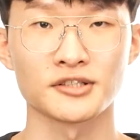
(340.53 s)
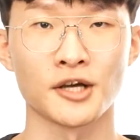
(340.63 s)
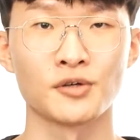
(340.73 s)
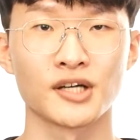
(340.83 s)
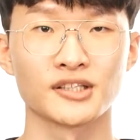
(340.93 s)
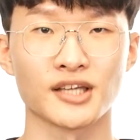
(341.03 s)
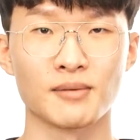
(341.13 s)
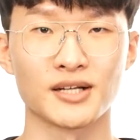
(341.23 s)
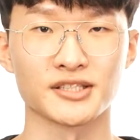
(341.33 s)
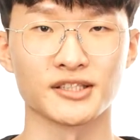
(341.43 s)
The
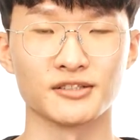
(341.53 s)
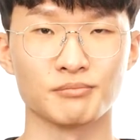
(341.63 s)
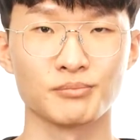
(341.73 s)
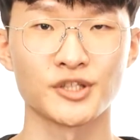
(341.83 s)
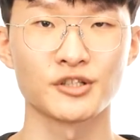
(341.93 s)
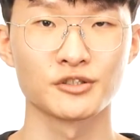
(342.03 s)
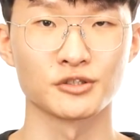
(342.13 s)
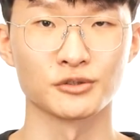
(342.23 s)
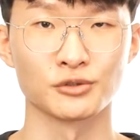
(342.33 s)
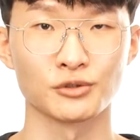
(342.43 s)
developer using the
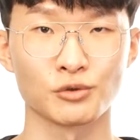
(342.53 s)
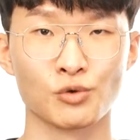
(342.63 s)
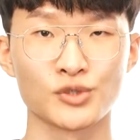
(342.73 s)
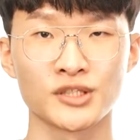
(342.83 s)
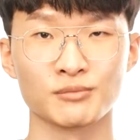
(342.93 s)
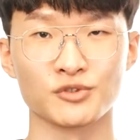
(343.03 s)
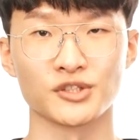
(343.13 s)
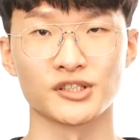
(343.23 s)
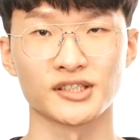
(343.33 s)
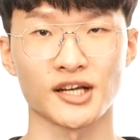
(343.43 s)
library therefore
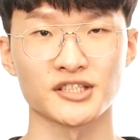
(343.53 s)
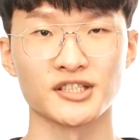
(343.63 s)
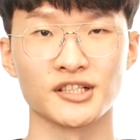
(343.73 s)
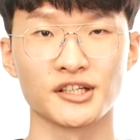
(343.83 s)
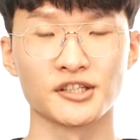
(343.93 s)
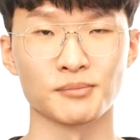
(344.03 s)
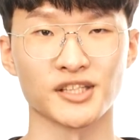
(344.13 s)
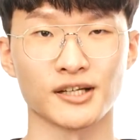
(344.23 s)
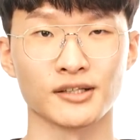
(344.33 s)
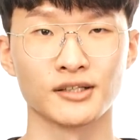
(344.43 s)
ultimately ends
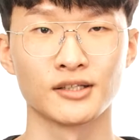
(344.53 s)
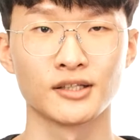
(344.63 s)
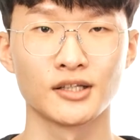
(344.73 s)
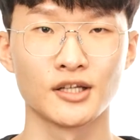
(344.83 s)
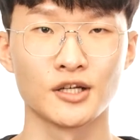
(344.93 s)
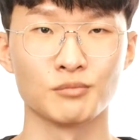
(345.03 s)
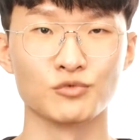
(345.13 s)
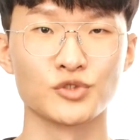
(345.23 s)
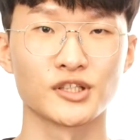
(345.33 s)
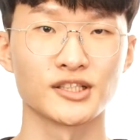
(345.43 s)
up reading the official
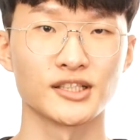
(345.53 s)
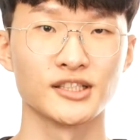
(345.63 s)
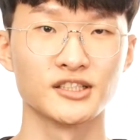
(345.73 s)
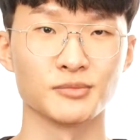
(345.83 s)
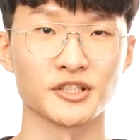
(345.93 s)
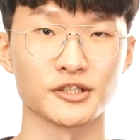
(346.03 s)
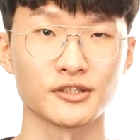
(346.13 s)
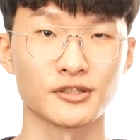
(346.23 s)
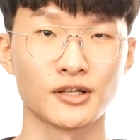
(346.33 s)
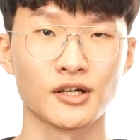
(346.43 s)
document again.
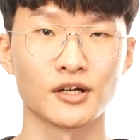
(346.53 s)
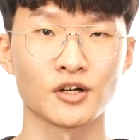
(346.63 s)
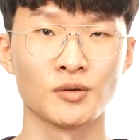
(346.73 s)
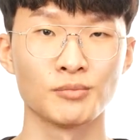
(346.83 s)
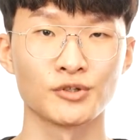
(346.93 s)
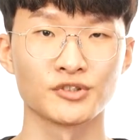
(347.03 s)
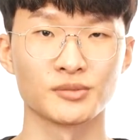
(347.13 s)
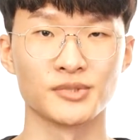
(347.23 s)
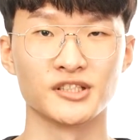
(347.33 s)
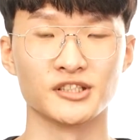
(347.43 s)
As the user
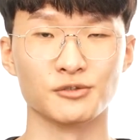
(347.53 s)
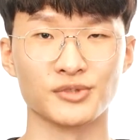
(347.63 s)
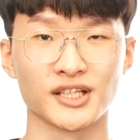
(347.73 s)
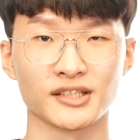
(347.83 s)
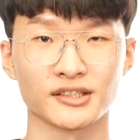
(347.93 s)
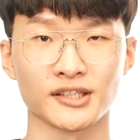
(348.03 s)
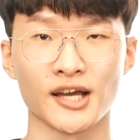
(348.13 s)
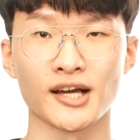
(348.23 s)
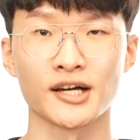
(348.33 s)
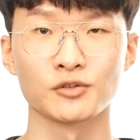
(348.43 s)
reads the document,
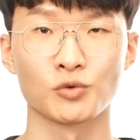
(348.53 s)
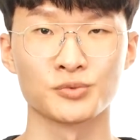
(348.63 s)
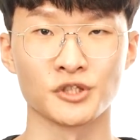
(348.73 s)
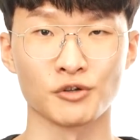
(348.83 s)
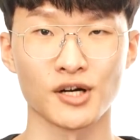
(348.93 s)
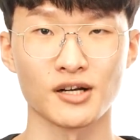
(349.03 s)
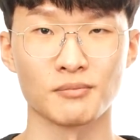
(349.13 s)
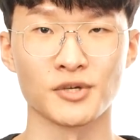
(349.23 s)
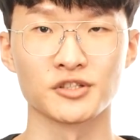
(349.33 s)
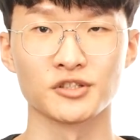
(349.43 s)
he or she gains an
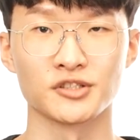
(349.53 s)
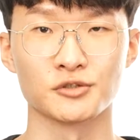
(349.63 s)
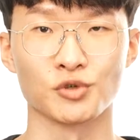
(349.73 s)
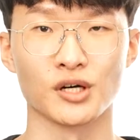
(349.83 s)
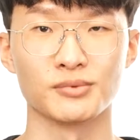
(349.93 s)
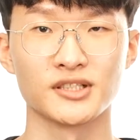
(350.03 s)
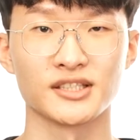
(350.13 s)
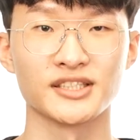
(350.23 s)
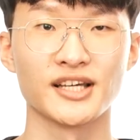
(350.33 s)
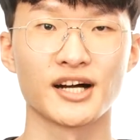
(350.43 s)
understanding of the
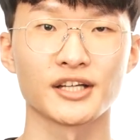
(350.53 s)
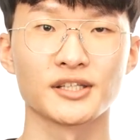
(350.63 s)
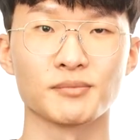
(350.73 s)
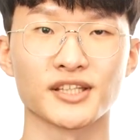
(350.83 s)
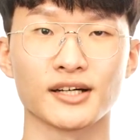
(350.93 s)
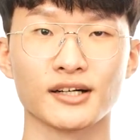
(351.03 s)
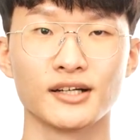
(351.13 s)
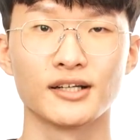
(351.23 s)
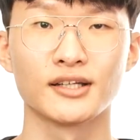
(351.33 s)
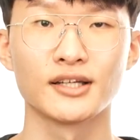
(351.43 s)
combination of
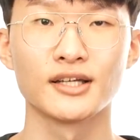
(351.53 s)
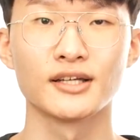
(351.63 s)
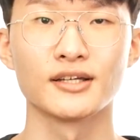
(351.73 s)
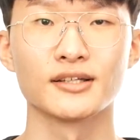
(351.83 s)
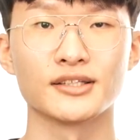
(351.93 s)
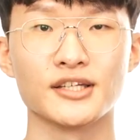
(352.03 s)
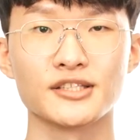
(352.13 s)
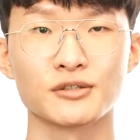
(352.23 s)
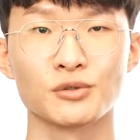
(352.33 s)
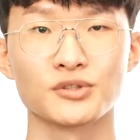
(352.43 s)
various options and
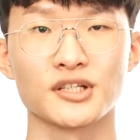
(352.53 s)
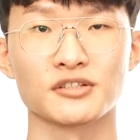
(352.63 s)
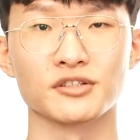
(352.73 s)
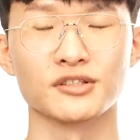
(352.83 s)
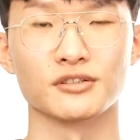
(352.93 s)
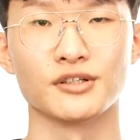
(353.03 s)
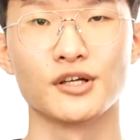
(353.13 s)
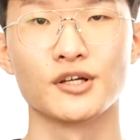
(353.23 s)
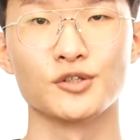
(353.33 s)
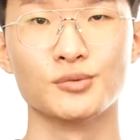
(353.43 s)
methods to build
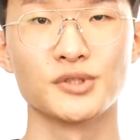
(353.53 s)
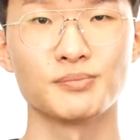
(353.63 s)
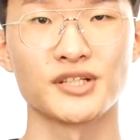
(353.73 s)
components.